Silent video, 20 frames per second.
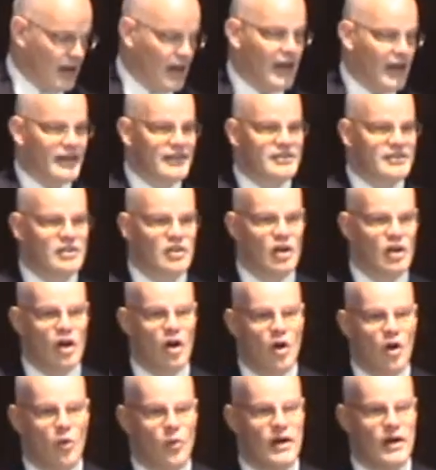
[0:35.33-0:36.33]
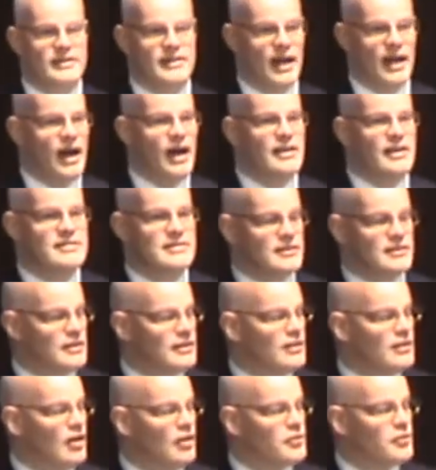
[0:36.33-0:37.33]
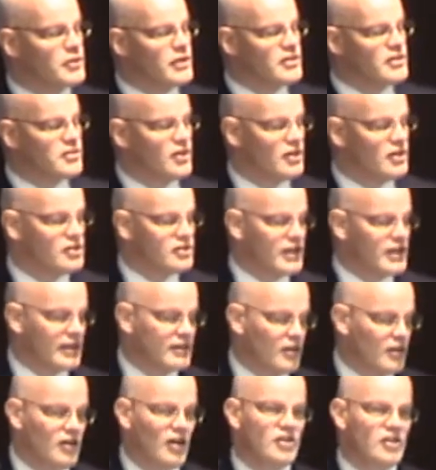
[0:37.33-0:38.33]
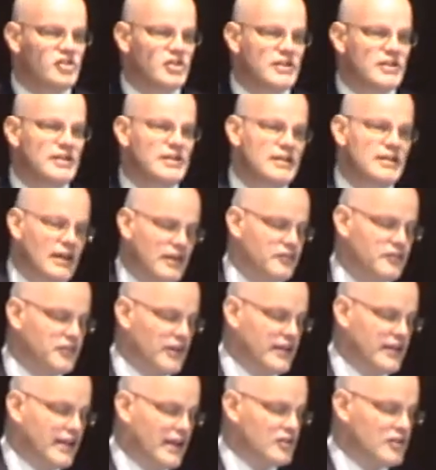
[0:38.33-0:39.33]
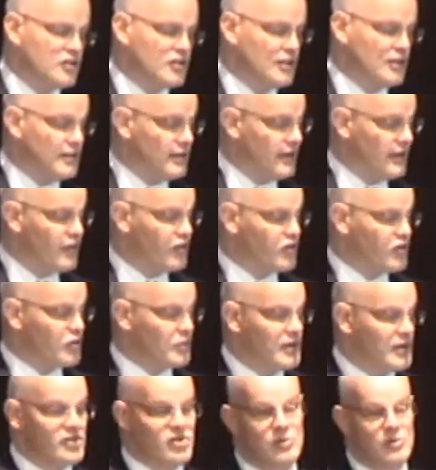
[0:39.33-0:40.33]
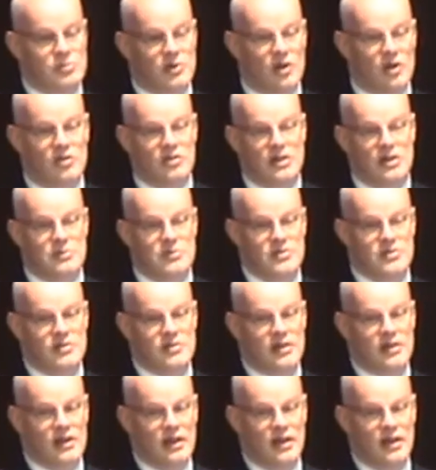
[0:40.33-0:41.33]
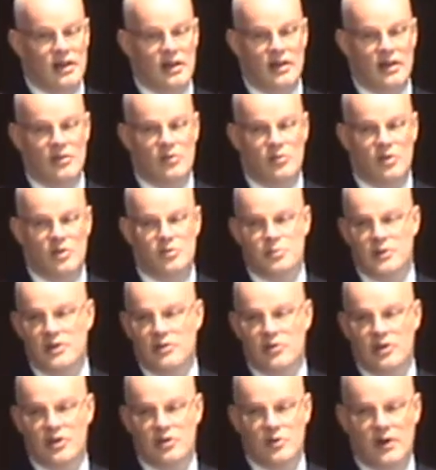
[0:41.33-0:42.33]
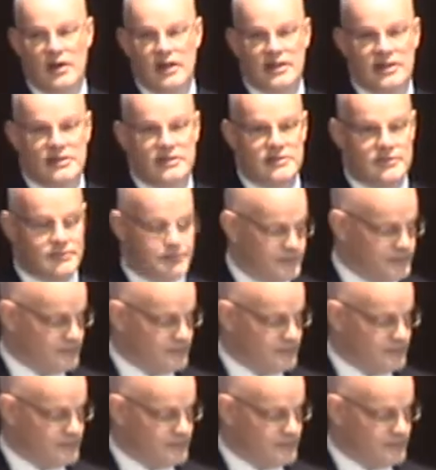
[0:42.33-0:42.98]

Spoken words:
And what arsenal of research, technological and financial instruments and programs would be required?